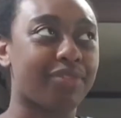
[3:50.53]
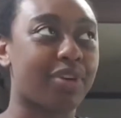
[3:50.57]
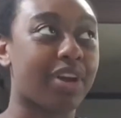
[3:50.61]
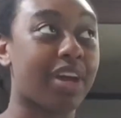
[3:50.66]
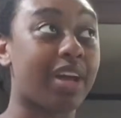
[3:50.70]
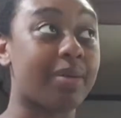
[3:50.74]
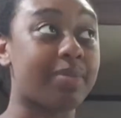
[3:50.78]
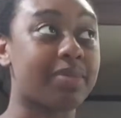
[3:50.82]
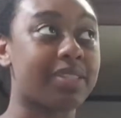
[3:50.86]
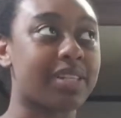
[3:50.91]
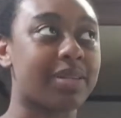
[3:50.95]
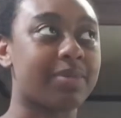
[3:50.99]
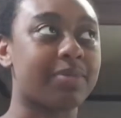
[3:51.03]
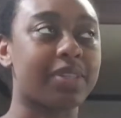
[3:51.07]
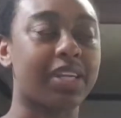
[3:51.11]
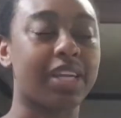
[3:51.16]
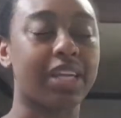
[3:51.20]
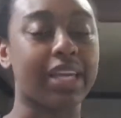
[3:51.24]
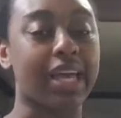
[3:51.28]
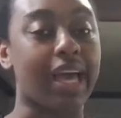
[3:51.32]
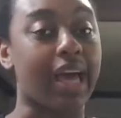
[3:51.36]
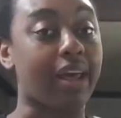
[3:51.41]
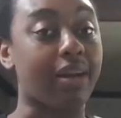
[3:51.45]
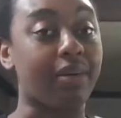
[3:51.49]
cramps and i'm
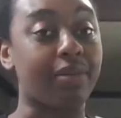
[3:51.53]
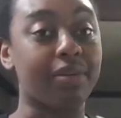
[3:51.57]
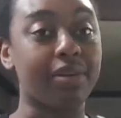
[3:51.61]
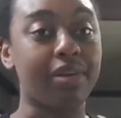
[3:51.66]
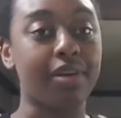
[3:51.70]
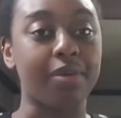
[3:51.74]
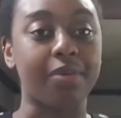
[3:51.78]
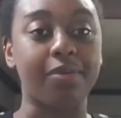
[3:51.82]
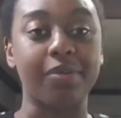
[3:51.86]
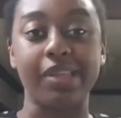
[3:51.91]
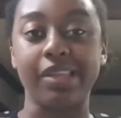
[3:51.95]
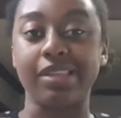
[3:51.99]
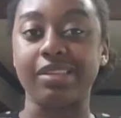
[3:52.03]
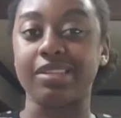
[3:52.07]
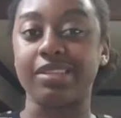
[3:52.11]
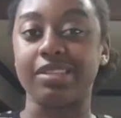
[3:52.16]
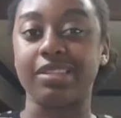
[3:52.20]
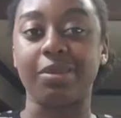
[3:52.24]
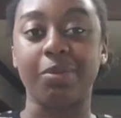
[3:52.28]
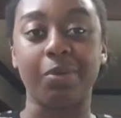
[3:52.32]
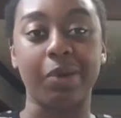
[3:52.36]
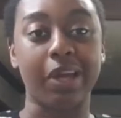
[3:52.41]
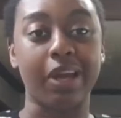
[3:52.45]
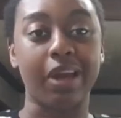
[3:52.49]
like i don't know that's
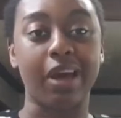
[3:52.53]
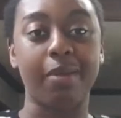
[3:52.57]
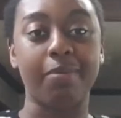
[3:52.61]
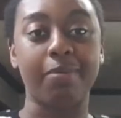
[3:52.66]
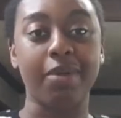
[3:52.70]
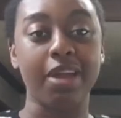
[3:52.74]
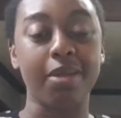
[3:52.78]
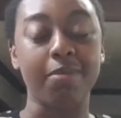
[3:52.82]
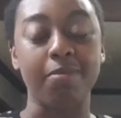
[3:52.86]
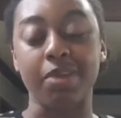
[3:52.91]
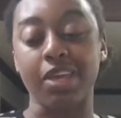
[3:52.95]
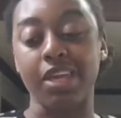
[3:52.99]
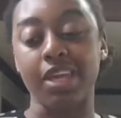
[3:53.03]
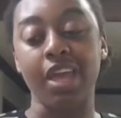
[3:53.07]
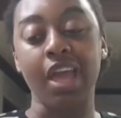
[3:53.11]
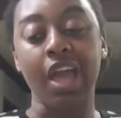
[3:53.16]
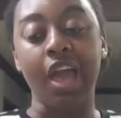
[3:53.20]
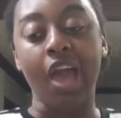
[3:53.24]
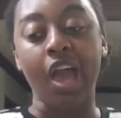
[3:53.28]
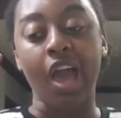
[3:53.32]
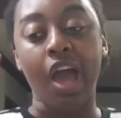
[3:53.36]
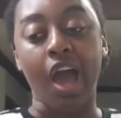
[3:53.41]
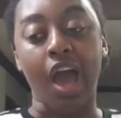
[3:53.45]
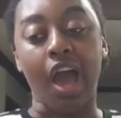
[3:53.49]
just the way god made me
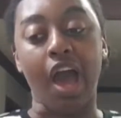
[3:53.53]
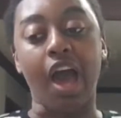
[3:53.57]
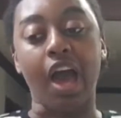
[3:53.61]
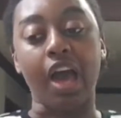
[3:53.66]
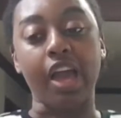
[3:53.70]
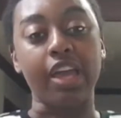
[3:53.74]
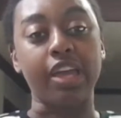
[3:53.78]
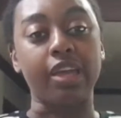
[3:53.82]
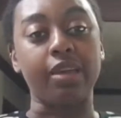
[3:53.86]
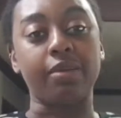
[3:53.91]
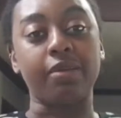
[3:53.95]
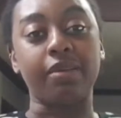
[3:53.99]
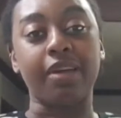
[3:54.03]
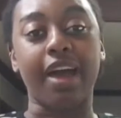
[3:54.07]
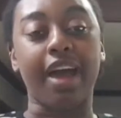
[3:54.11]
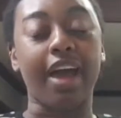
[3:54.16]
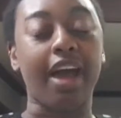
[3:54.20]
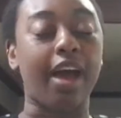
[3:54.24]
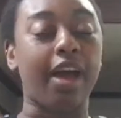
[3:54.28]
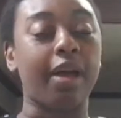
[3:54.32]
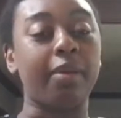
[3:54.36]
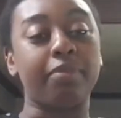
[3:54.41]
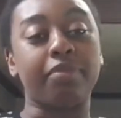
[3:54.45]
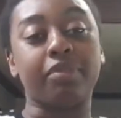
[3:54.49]
i ain't
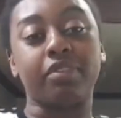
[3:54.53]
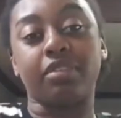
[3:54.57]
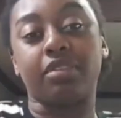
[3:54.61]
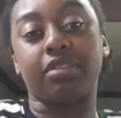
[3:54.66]
i